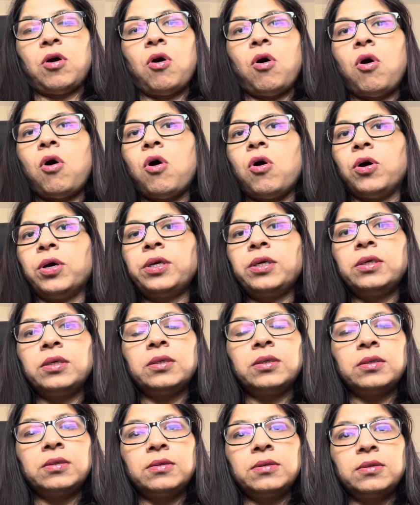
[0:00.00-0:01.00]
or
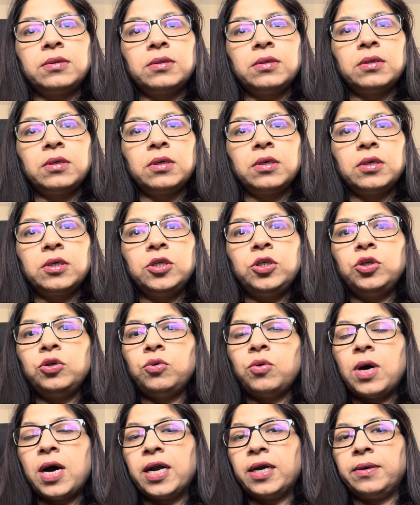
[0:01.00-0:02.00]

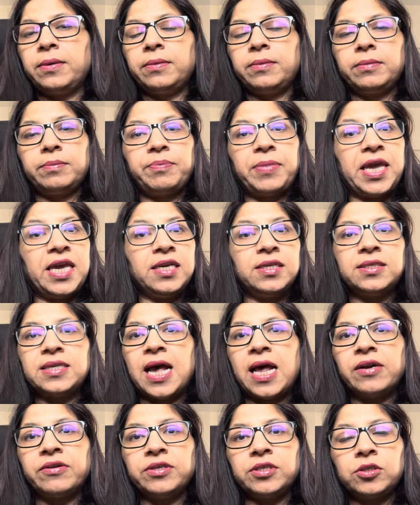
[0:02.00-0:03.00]
you are paying
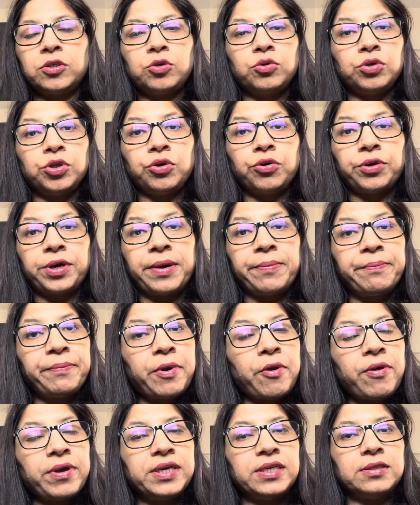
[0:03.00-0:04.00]
salaries to your
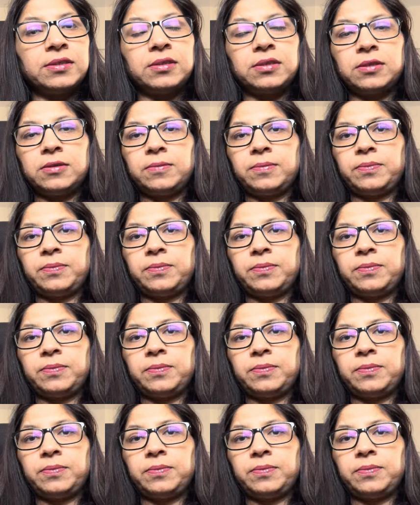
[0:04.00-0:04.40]
employees,